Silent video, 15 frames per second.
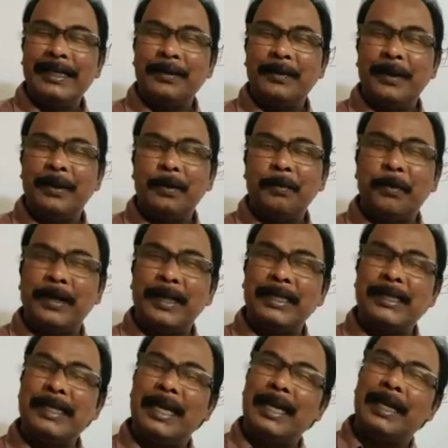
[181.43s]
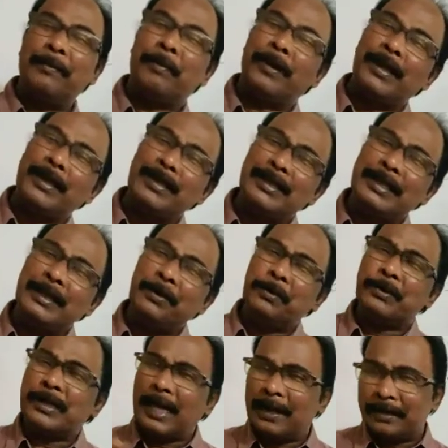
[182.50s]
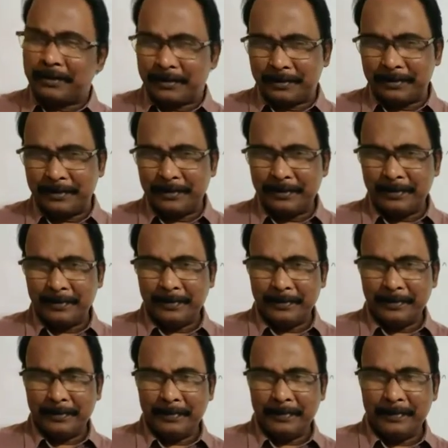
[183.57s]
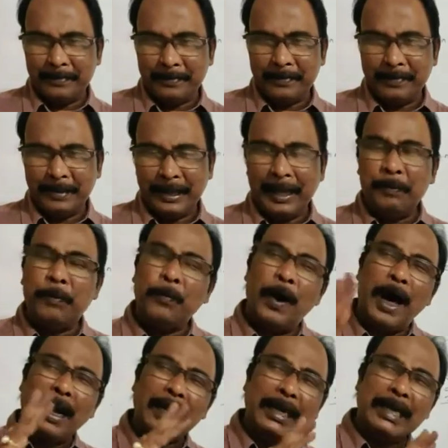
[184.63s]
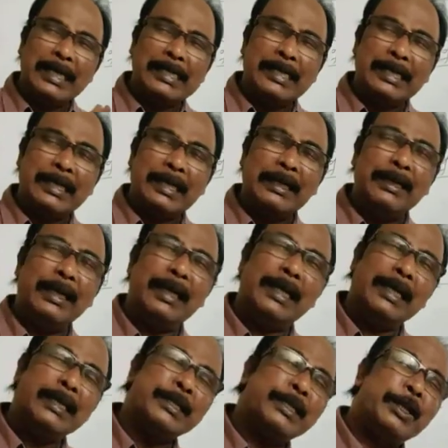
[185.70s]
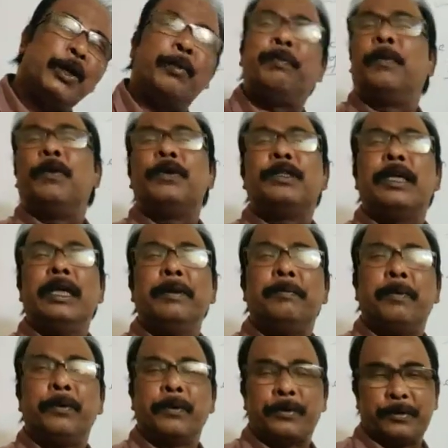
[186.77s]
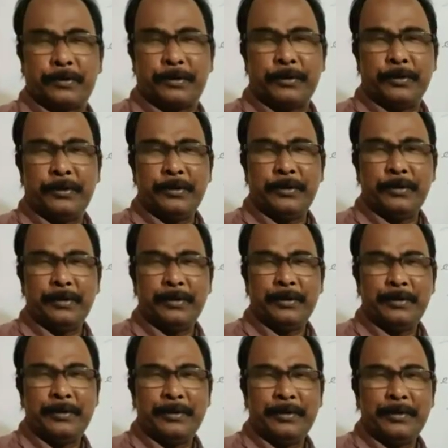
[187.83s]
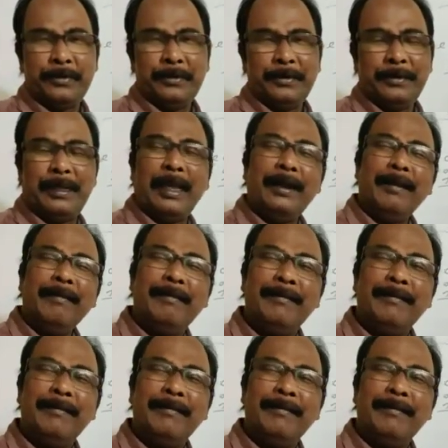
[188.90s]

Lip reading: equal to potential difference into charge. If work is done against opposing force, then